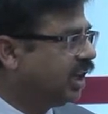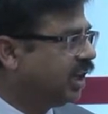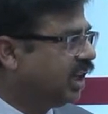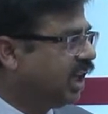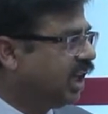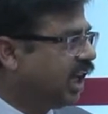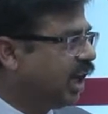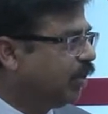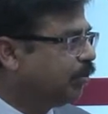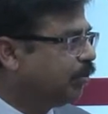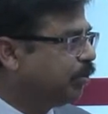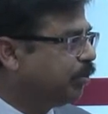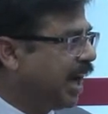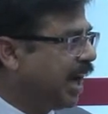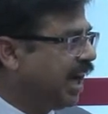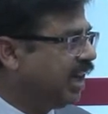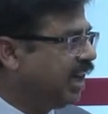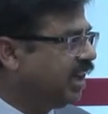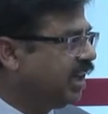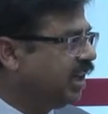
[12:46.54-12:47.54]
They have
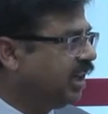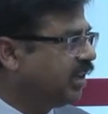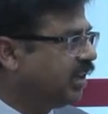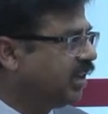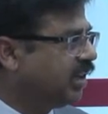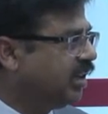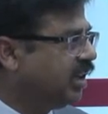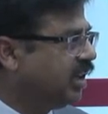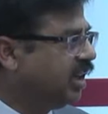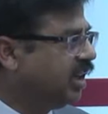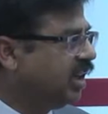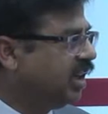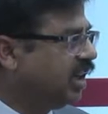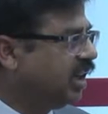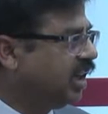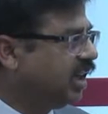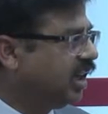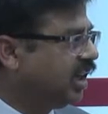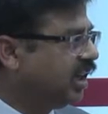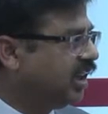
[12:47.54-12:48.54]
panned it
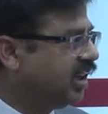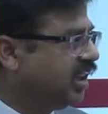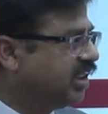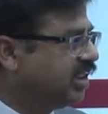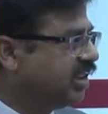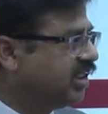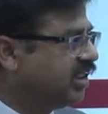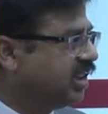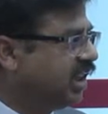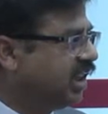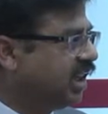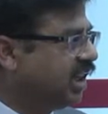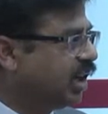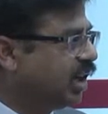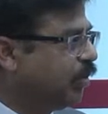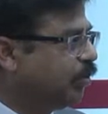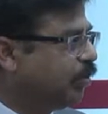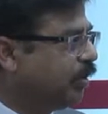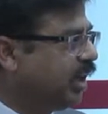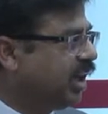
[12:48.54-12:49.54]
this is the
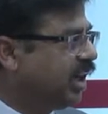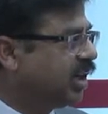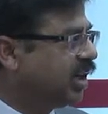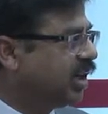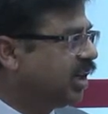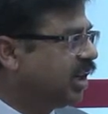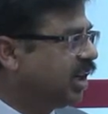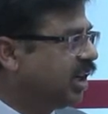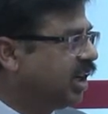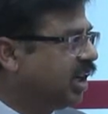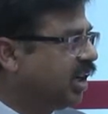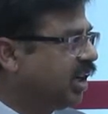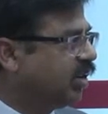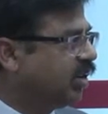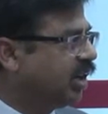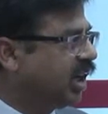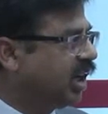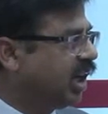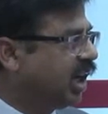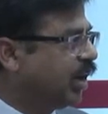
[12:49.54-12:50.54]
complete uh,
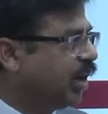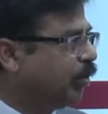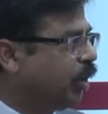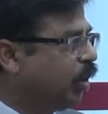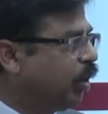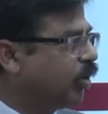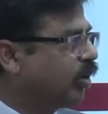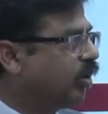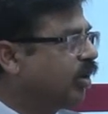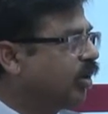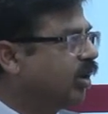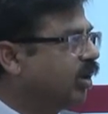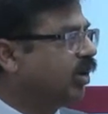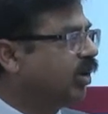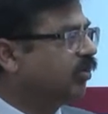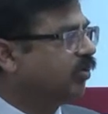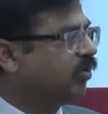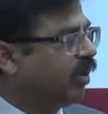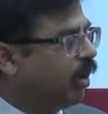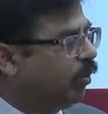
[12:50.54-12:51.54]
about
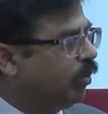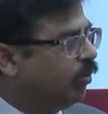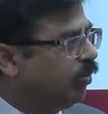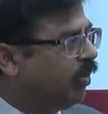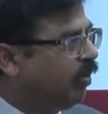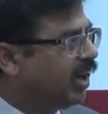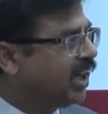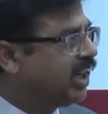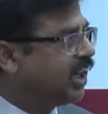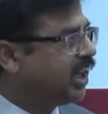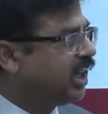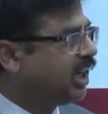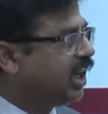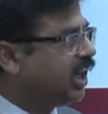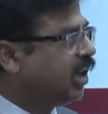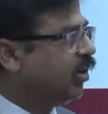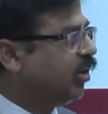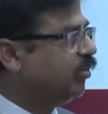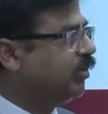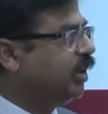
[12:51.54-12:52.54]
from one
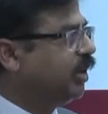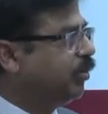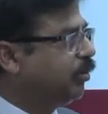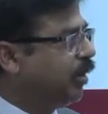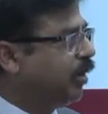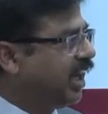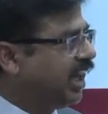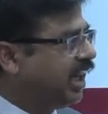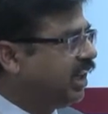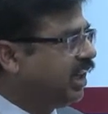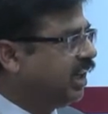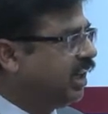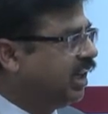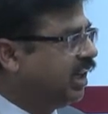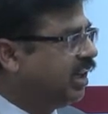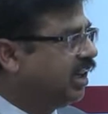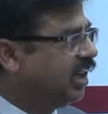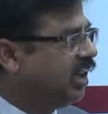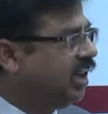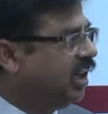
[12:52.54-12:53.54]
ton of the
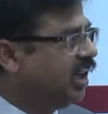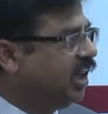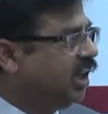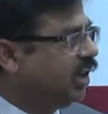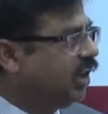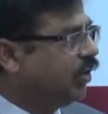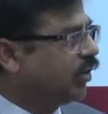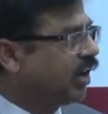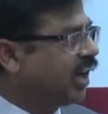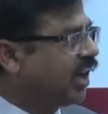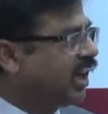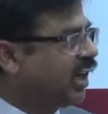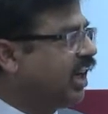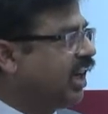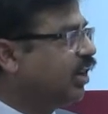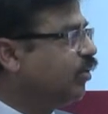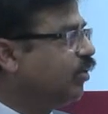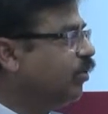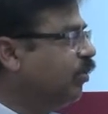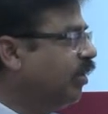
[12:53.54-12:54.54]
material, you can
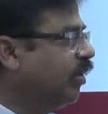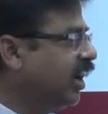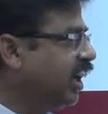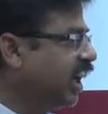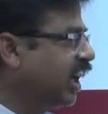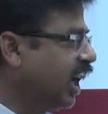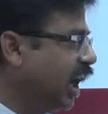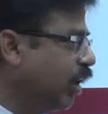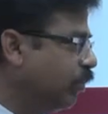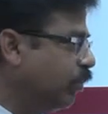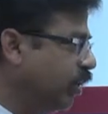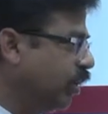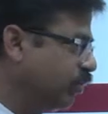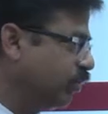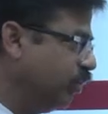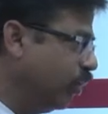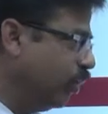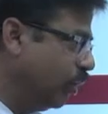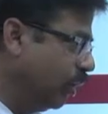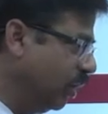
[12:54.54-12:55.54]
get one gram of
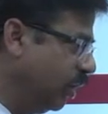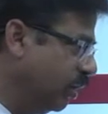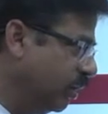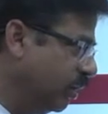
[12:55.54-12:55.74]
gold